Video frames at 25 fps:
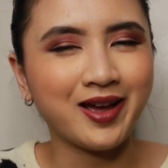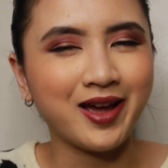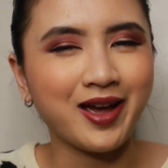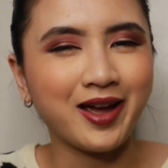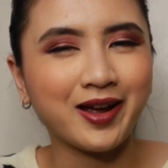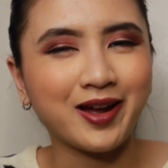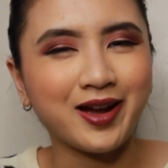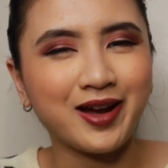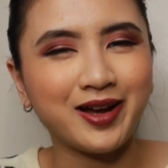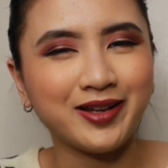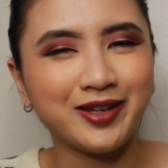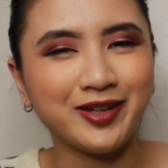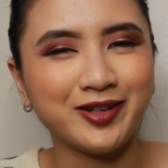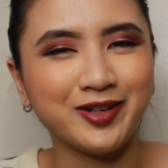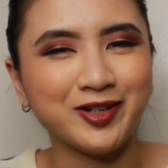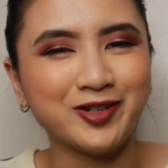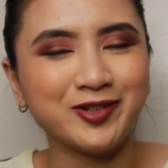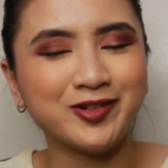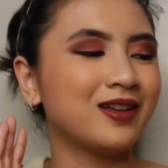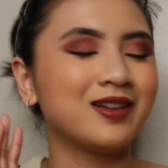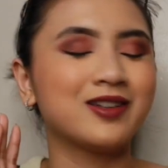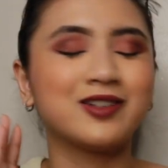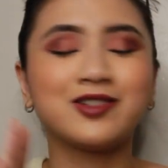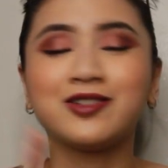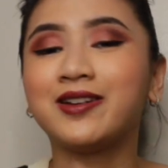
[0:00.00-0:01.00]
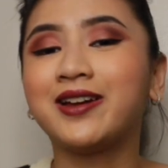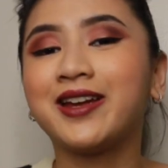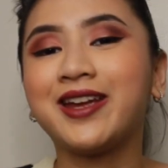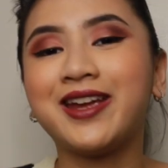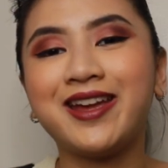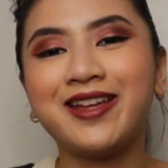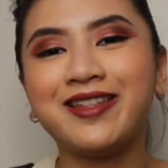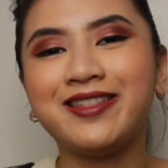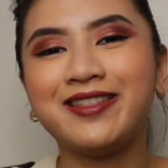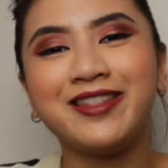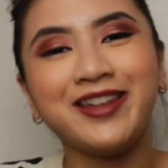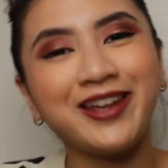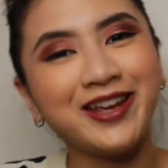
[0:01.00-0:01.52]
I got you. So
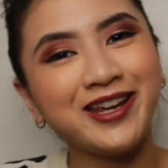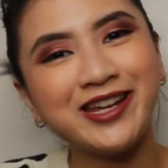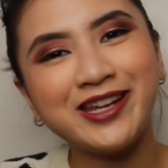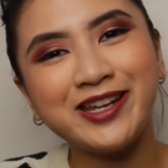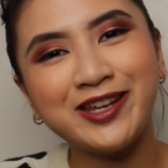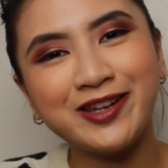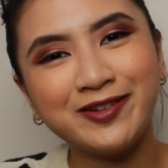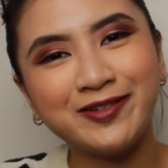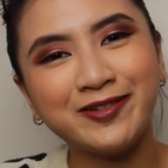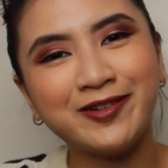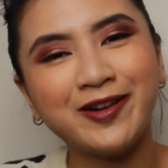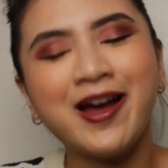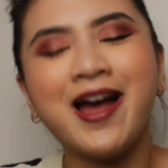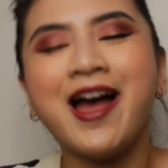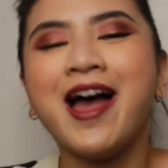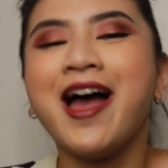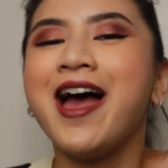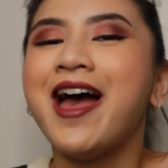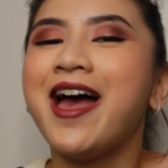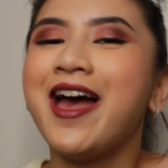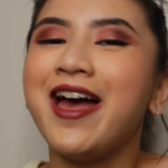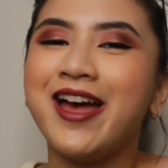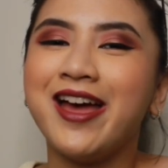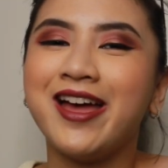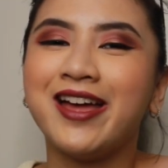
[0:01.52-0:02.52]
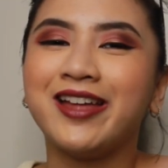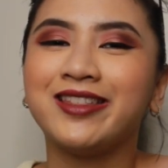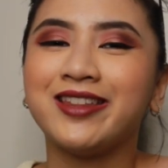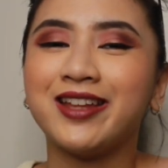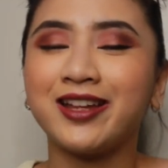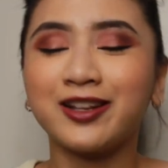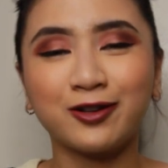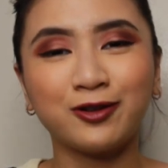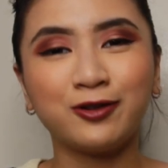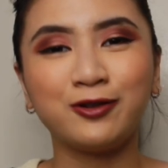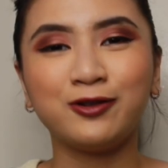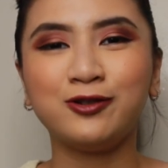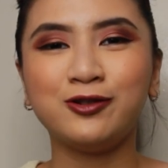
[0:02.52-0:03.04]
again, thank you. And
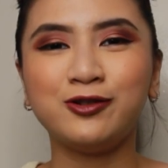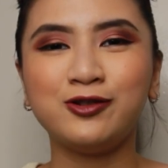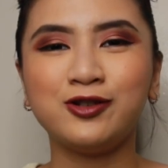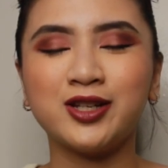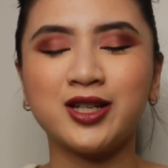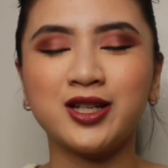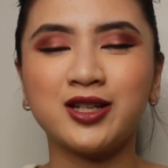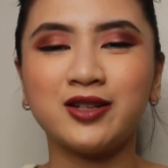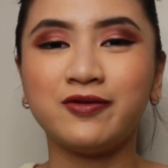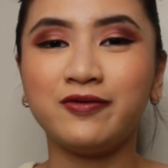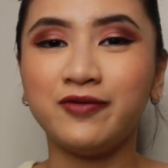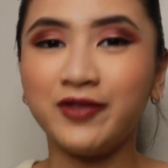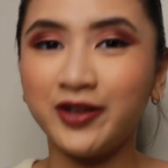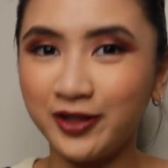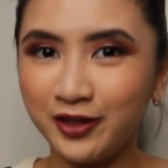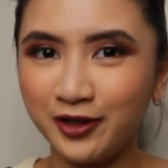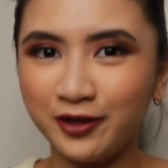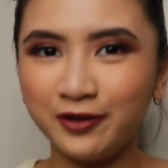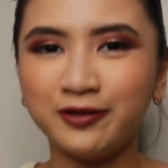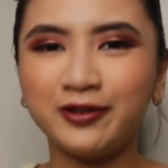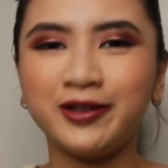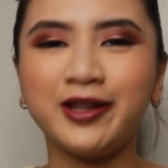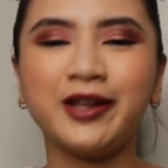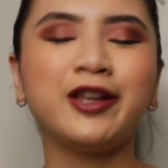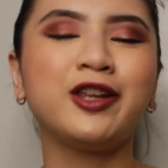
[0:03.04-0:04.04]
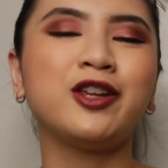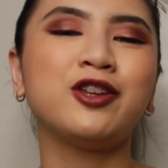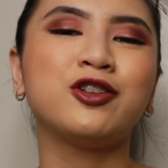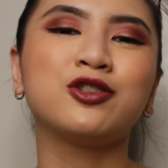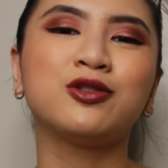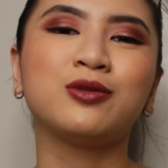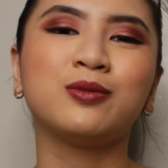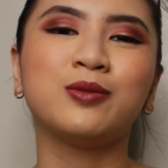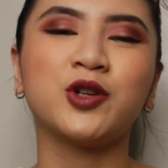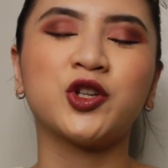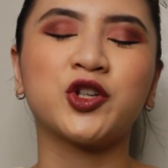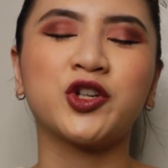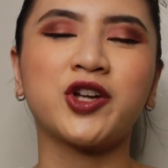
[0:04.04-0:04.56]
that concludes this video. Thank you
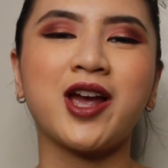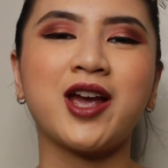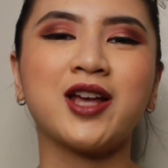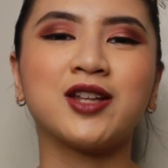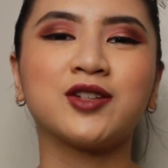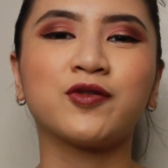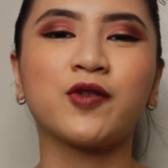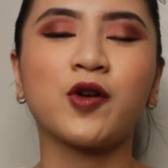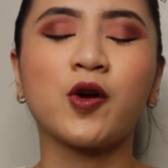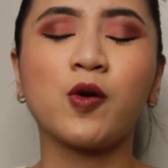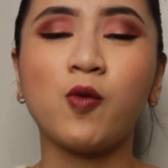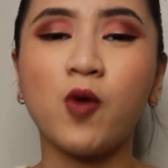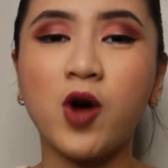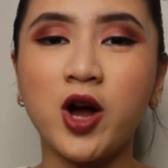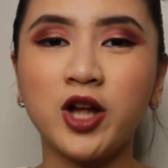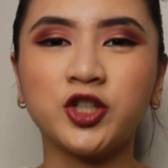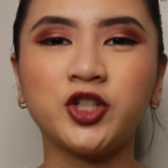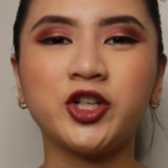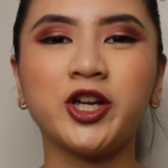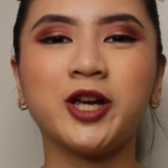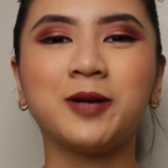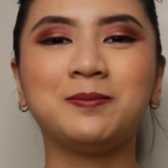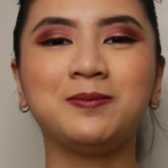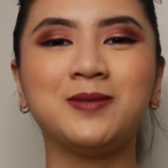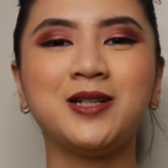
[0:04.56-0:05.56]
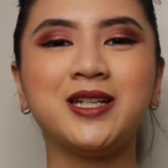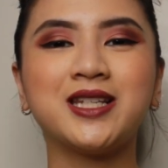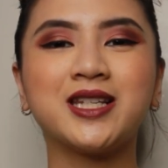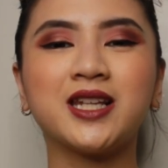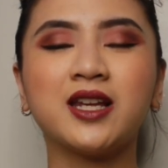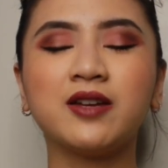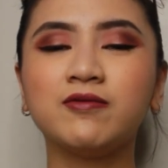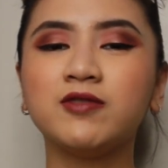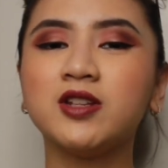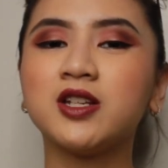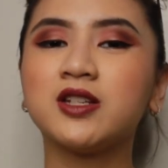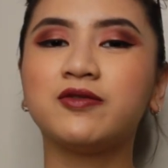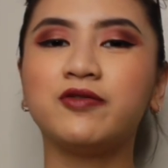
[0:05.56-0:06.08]
so much guys for watching. Please
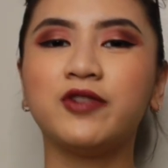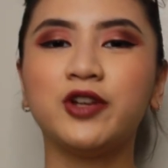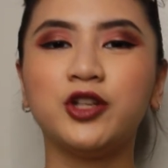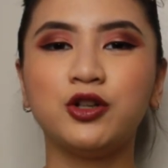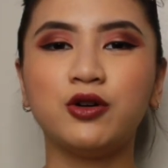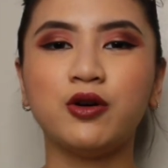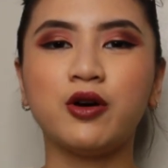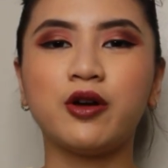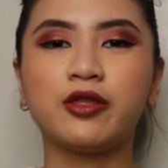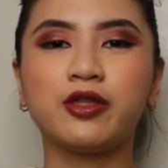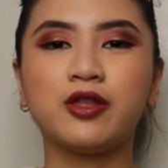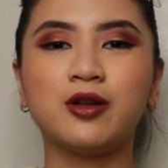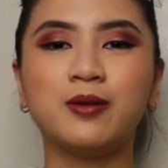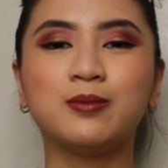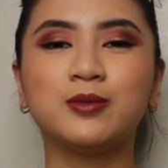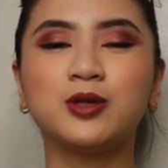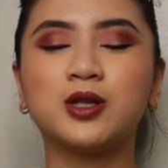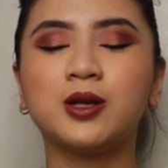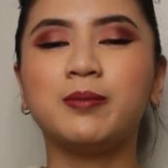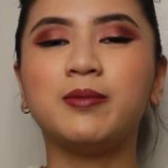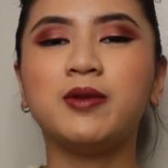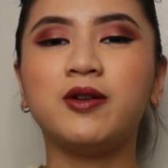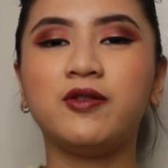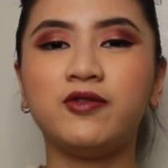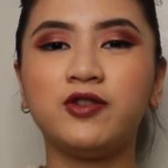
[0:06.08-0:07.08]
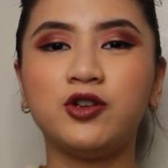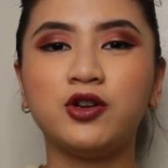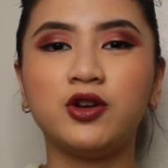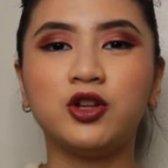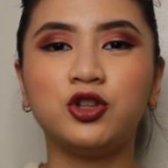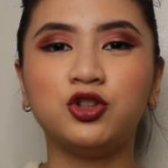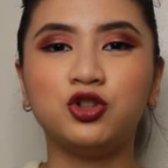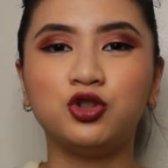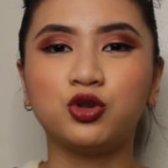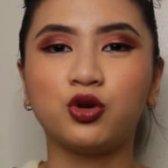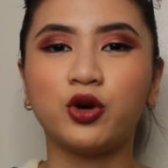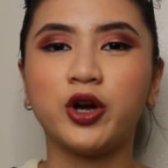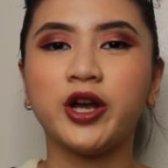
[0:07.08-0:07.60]
give this video a thumbs up if you
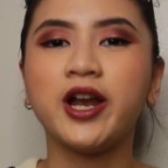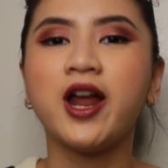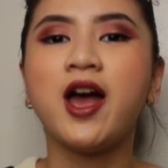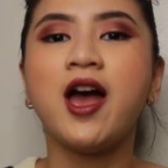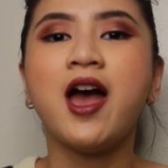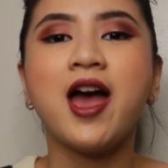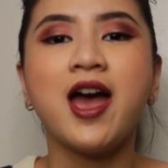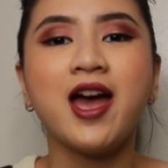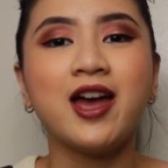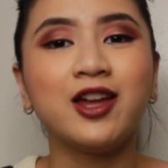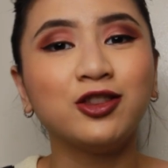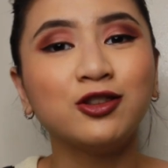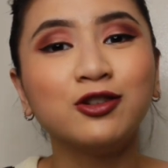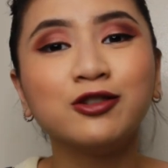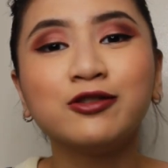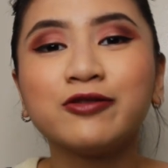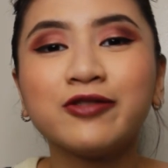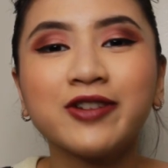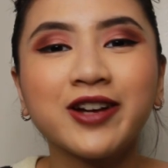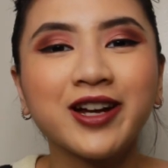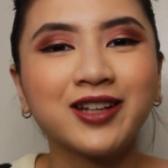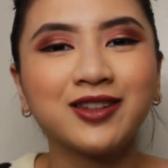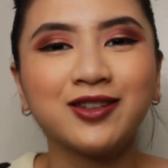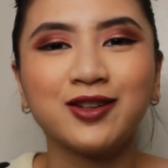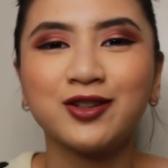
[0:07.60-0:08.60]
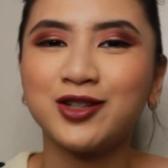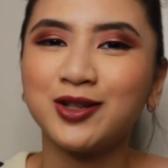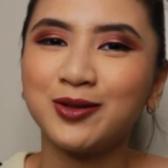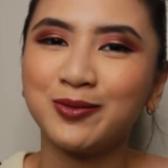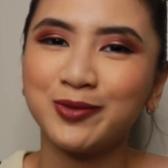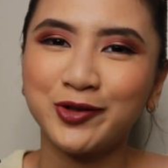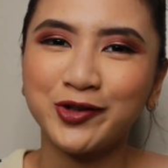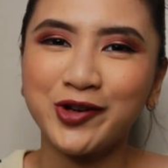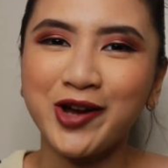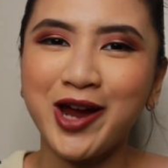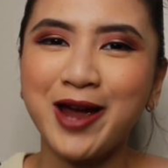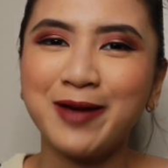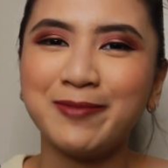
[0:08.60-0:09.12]
enjoyed, and don't forget to
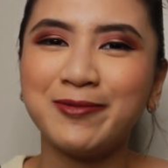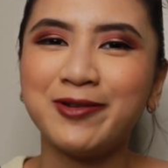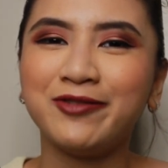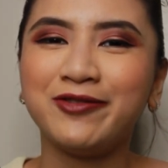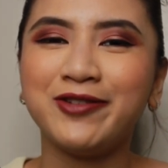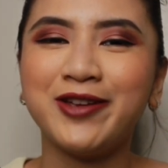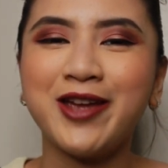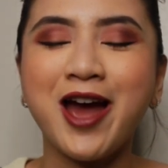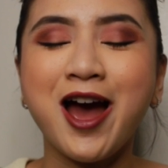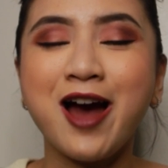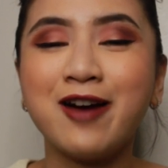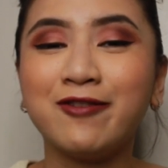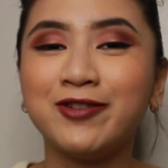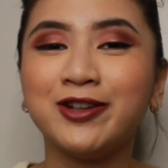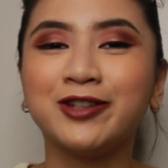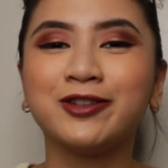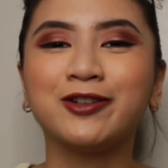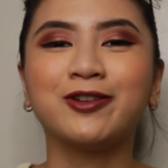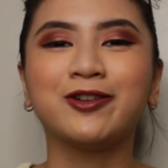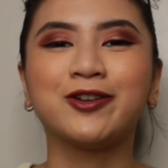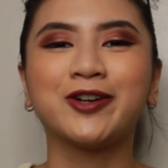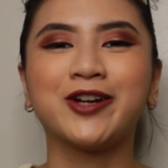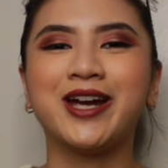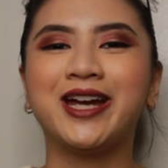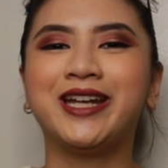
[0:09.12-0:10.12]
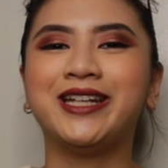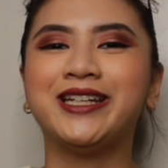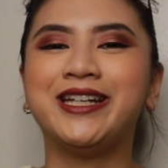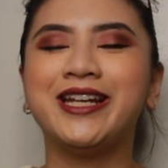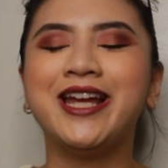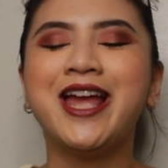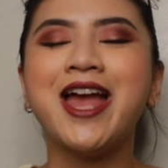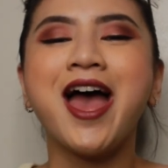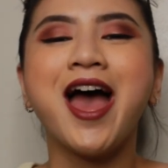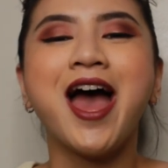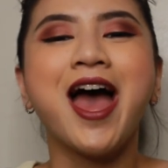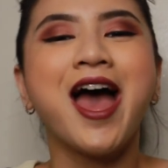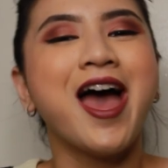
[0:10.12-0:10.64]
subscribe if you haven't already.
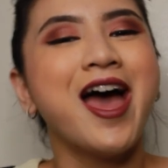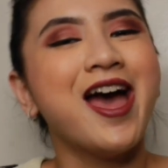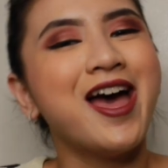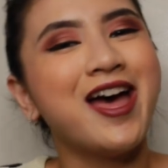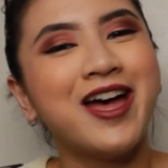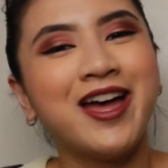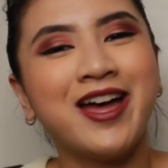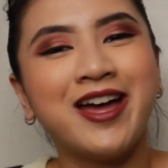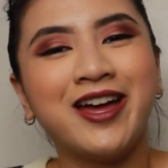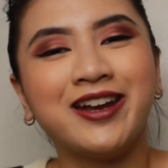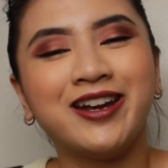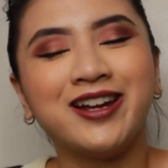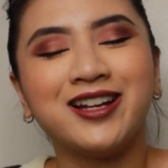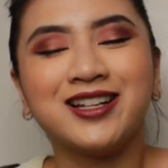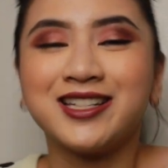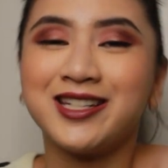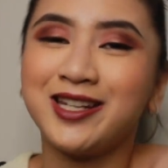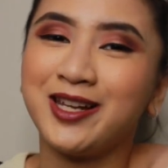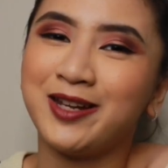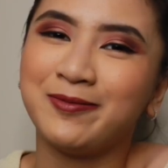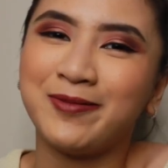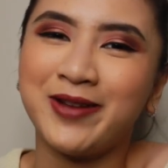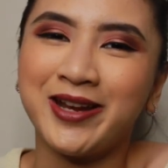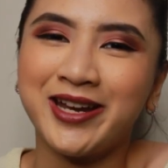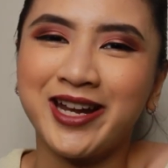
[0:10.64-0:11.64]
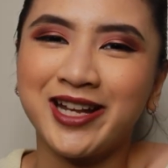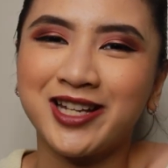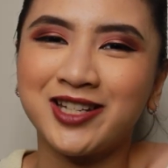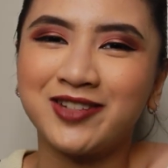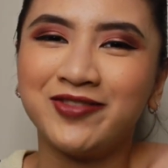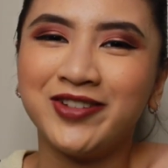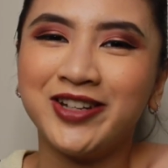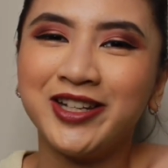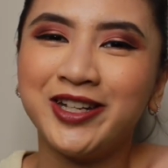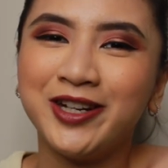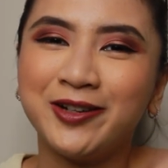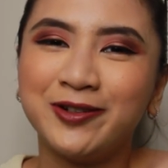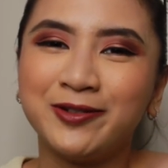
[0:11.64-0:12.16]
And I'll see you in my next
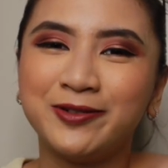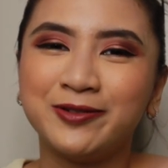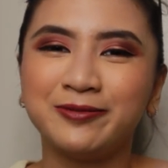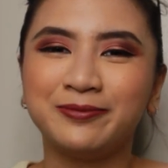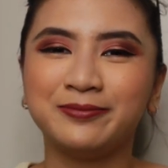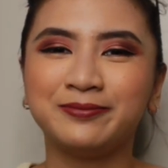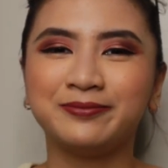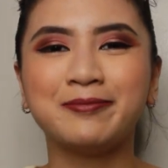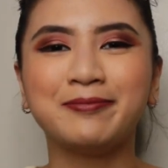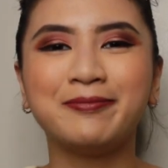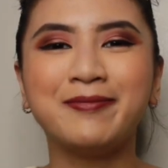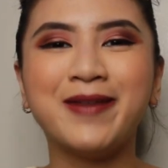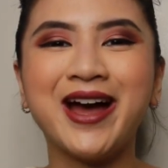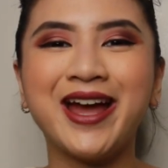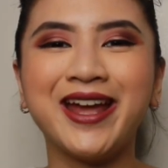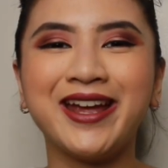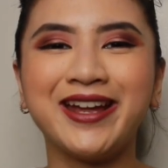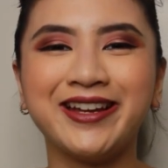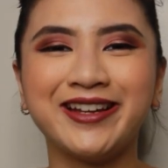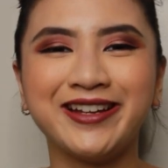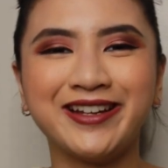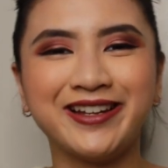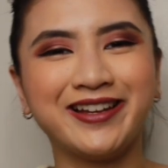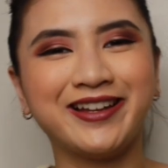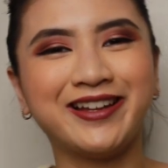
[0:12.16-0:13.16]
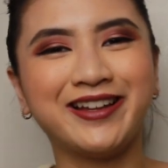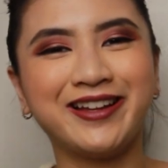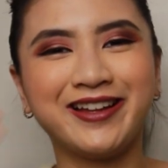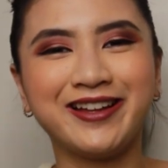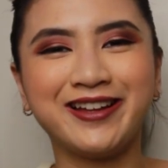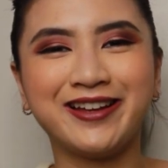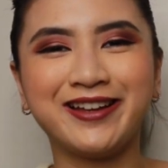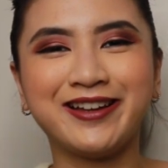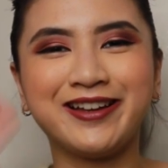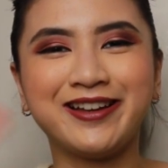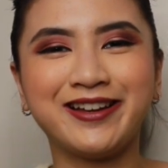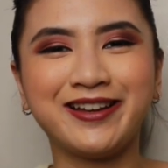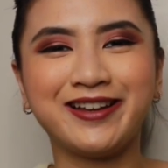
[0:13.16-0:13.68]
video. Bye.
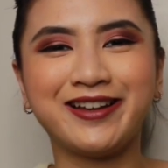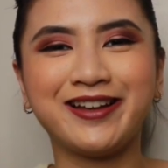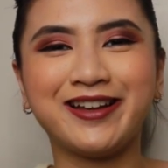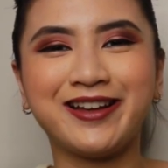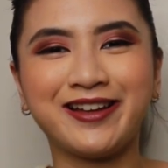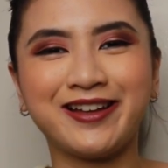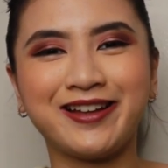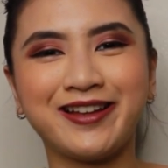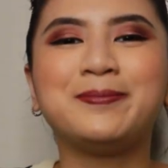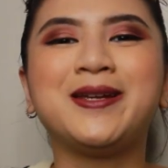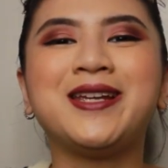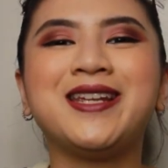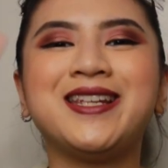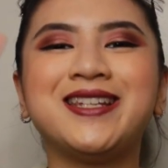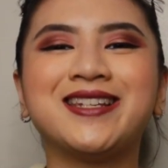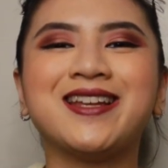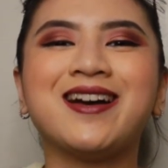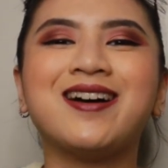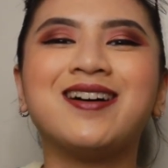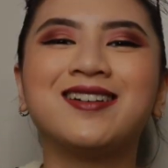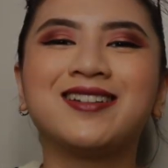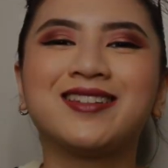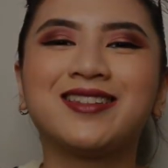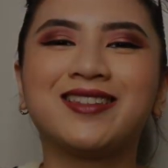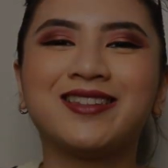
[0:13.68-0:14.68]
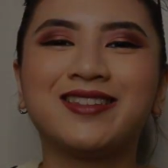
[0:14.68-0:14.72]
Peace out.